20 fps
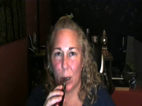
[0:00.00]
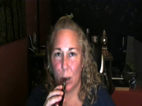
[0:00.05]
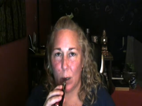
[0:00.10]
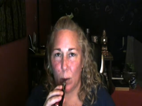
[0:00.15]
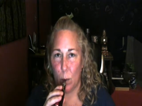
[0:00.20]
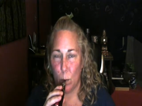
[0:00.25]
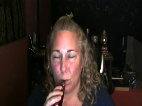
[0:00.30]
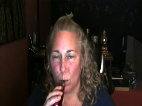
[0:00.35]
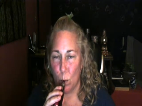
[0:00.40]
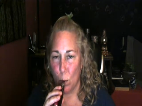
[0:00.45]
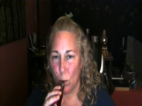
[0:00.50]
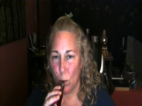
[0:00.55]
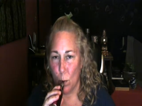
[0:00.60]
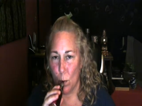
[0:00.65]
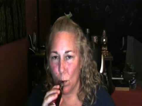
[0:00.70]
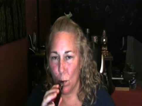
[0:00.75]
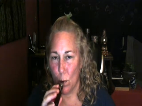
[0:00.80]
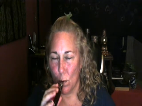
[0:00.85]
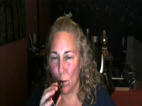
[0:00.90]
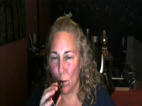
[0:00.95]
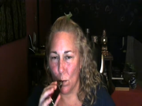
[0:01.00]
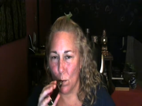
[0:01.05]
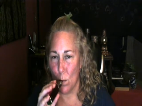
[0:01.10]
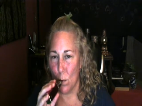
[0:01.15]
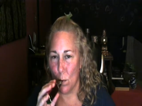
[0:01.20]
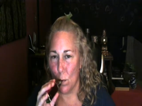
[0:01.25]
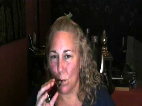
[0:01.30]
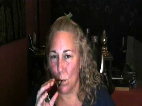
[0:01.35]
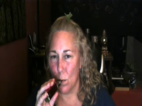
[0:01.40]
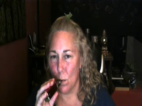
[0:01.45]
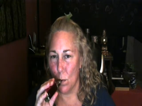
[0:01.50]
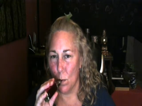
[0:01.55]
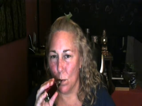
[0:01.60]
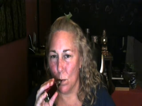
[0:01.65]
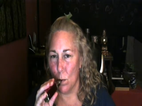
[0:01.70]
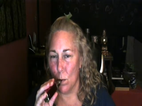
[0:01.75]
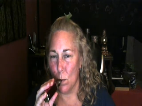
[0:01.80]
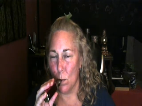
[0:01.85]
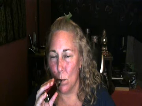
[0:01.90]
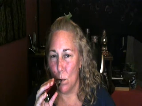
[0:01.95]

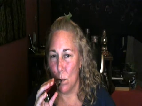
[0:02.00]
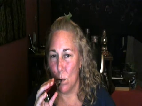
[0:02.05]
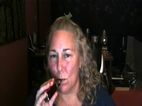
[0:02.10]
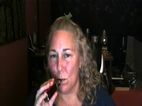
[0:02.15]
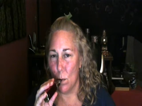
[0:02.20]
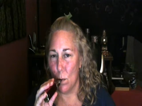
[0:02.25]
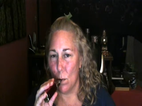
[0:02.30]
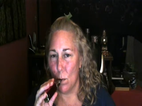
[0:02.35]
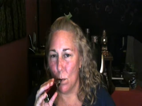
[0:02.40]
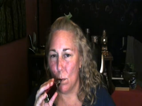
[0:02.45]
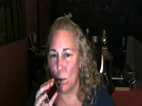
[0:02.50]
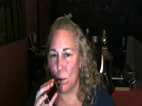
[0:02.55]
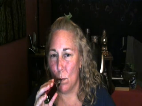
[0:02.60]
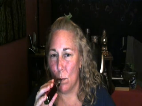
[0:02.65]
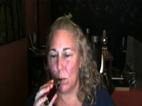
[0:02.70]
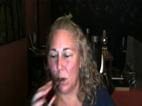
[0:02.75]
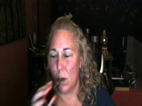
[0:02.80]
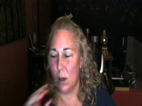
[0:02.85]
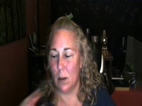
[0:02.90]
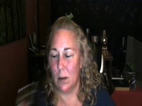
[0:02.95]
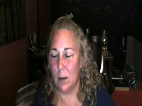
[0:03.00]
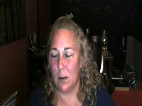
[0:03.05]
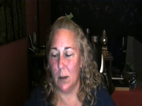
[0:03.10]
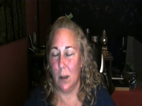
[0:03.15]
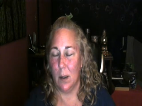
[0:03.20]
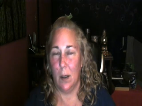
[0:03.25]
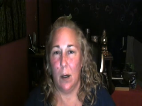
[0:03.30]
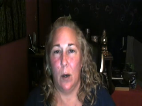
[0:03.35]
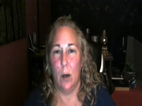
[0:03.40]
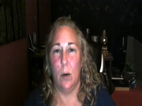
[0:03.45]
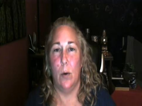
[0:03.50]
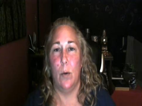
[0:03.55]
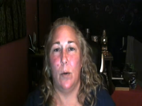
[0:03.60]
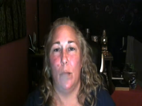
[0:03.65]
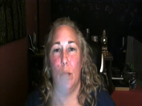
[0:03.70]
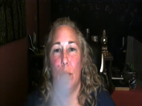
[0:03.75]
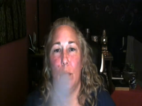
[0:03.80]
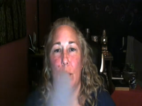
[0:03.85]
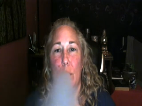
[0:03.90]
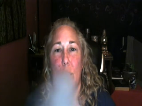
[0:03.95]

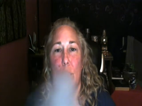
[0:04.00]
Nothing is said.